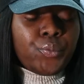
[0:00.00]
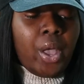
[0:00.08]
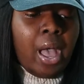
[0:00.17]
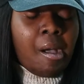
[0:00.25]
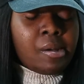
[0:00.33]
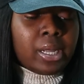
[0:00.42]

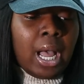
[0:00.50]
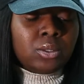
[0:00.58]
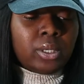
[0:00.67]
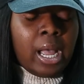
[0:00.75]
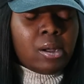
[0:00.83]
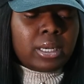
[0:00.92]
how
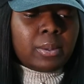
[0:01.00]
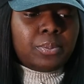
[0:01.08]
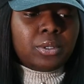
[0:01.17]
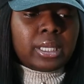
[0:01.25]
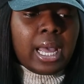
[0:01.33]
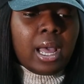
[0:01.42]
can I
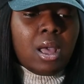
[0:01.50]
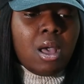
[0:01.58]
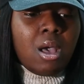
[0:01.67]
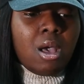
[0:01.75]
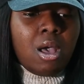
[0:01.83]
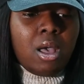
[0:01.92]
put that?
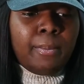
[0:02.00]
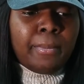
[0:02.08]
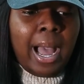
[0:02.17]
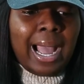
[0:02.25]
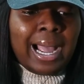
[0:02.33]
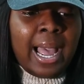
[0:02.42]

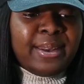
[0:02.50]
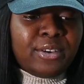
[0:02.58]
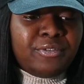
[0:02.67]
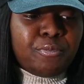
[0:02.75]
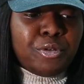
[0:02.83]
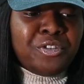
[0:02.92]
I kind
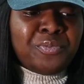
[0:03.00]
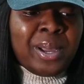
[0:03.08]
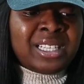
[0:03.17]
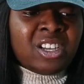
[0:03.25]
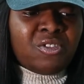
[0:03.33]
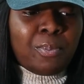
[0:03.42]
of proved
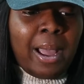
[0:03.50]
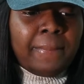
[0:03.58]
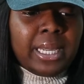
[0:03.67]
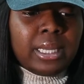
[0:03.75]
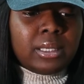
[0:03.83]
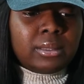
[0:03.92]
myself by
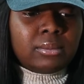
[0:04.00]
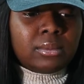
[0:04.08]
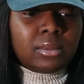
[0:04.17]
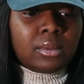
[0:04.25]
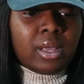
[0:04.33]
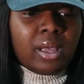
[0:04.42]
being
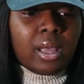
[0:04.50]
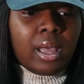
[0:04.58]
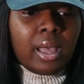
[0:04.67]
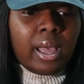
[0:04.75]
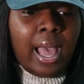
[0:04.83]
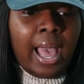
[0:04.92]

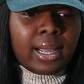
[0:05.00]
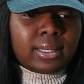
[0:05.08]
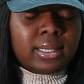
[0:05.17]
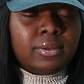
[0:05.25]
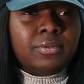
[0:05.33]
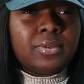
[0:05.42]

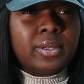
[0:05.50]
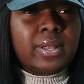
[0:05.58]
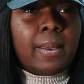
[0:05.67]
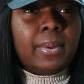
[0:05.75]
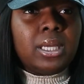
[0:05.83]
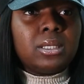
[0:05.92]
active, if
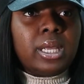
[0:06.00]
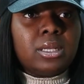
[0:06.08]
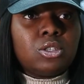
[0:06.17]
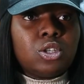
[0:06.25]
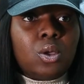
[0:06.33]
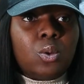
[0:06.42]
that makes
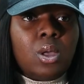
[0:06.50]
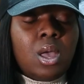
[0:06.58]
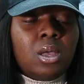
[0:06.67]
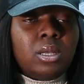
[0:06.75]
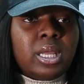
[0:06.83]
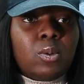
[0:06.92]
sense. So
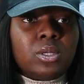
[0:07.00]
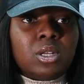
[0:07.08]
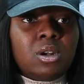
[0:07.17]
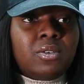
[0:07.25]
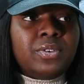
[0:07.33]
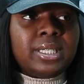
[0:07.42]
there was a
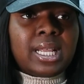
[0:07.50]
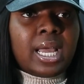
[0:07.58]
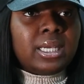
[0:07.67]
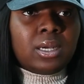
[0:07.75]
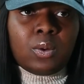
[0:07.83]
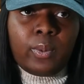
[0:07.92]
lot of things that I
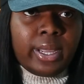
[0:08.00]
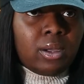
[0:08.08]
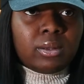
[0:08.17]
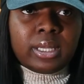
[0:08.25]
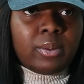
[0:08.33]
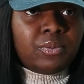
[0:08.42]
didn't wait
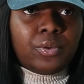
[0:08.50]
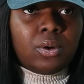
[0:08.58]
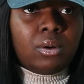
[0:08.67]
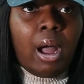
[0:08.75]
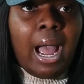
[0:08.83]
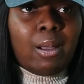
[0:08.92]
on them
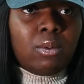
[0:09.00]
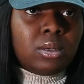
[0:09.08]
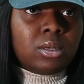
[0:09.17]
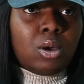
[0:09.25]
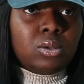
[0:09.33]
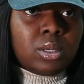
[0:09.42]
for. I
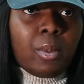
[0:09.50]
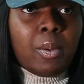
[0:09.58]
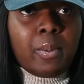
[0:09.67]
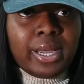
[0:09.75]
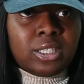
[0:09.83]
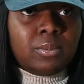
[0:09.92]
would go to my
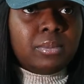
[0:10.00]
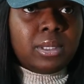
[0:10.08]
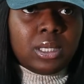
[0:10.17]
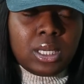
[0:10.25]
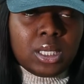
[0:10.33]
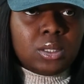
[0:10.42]
probation
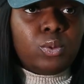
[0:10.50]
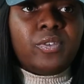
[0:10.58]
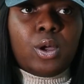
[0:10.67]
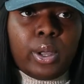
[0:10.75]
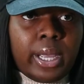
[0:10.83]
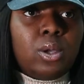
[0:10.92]
meetings with,
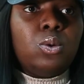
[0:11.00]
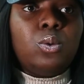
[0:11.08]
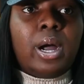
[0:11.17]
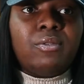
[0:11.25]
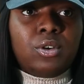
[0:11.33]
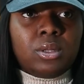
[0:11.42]
okay, cool,
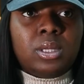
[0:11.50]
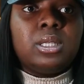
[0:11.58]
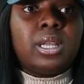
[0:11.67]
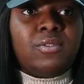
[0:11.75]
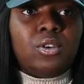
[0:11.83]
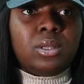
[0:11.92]
I've got this,
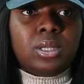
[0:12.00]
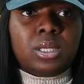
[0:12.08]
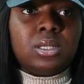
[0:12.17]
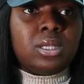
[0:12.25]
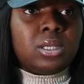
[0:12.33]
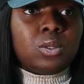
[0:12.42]

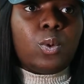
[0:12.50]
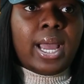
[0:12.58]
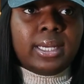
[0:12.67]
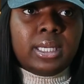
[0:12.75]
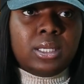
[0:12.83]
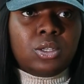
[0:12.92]
this is what I
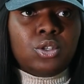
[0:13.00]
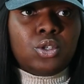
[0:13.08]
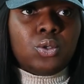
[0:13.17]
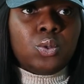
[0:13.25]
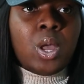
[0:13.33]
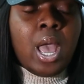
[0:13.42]
need to
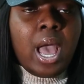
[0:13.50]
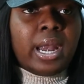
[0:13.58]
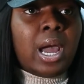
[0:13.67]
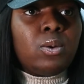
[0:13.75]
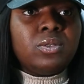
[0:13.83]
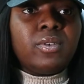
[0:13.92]
do. And
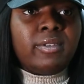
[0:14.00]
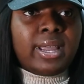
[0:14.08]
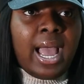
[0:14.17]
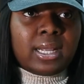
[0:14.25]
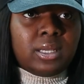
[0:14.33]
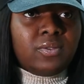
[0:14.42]
I was very
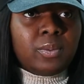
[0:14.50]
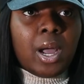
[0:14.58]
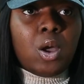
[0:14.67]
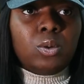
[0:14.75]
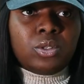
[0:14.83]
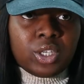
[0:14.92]
active in my
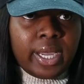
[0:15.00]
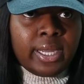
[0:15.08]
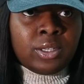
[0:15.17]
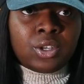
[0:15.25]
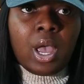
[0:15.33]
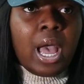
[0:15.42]
own
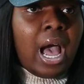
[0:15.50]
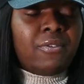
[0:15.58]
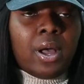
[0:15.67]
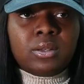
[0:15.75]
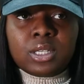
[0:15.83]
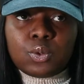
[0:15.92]
change. I
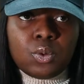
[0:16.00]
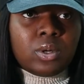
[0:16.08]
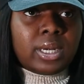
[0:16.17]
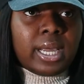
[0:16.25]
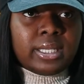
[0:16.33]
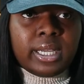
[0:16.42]
found this
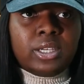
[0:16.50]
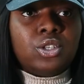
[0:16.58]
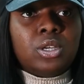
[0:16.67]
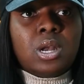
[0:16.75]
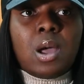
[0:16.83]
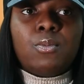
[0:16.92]

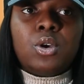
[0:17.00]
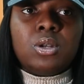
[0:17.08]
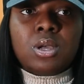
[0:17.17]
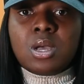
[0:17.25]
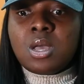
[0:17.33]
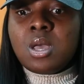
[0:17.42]
organization, I'm
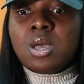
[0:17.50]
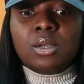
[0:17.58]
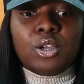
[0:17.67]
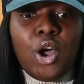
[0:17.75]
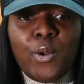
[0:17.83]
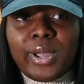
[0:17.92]
gonna
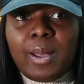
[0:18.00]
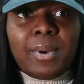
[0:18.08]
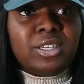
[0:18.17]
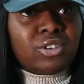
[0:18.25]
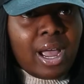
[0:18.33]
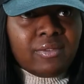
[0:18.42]
go and get
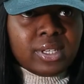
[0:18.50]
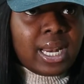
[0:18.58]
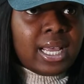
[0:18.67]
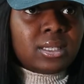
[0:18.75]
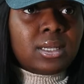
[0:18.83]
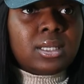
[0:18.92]
my driver's
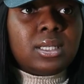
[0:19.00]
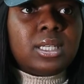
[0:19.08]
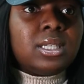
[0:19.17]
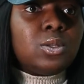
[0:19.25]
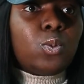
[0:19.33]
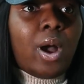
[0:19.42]
license.
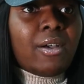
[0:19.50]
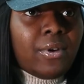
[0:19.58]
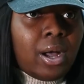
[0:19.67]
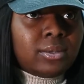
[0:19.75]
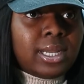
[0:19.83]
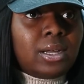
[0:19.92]
This is what I
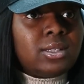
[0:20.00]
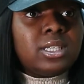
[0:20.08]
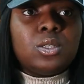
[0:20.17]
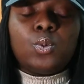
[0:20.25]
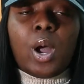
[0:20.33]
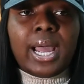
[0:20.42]
found out.
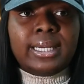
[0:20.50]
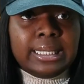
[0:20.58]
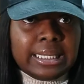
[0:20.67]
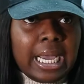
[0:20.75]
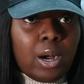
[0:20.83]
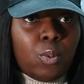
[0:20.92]
This is what I
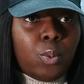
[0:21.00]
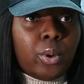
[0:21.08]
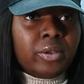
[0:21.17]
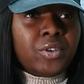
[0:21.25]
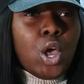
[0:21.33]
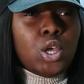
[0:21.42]
need help
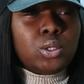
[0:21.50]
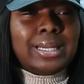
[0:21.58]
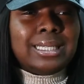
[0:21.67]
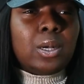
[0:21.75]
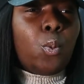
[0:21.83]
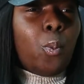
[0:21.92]
with. So I
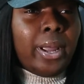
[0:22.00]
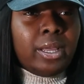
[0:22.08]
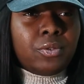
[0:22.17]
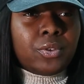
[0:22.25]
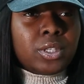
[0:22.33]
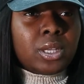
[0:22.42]
didn't
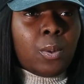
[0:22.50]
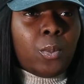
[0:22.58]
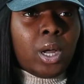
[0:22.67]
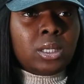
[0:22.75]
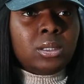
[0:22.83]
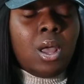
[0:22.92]
wait for
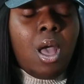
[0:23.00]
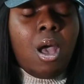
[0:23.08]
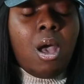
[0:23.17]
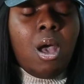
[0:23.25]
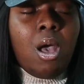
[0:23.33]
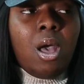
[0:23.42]
someone.
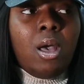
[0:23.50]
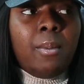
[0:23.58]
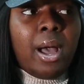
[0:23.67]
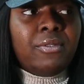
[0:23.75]
I